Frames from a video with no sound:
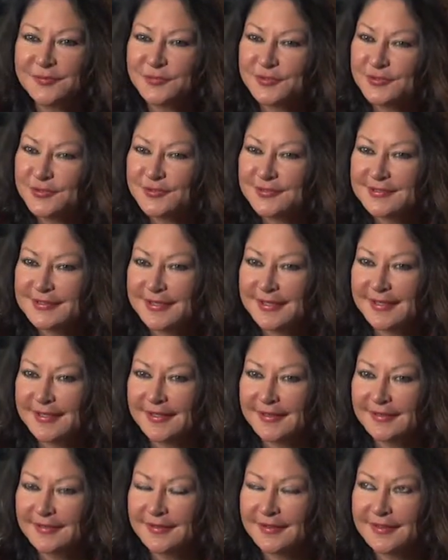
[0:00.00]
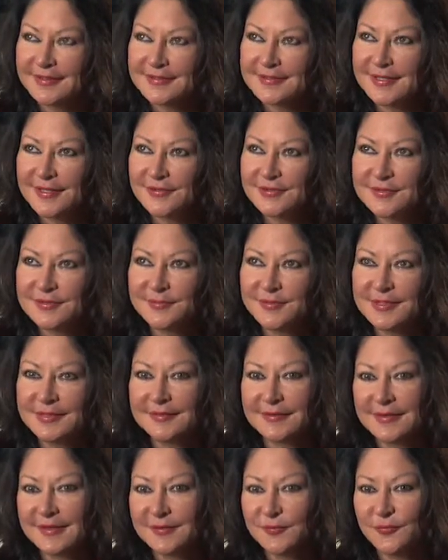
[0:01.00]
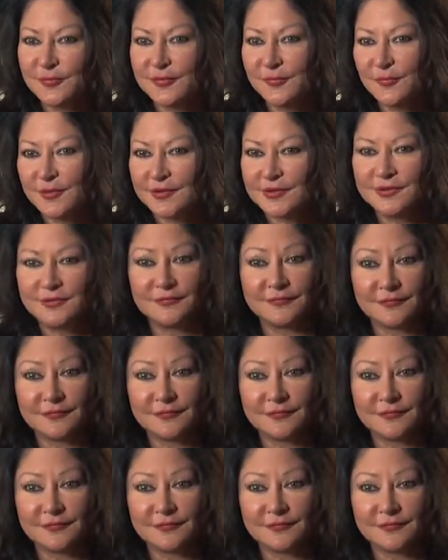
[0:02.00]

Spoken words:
what you're saying, it sounds to me like with what you've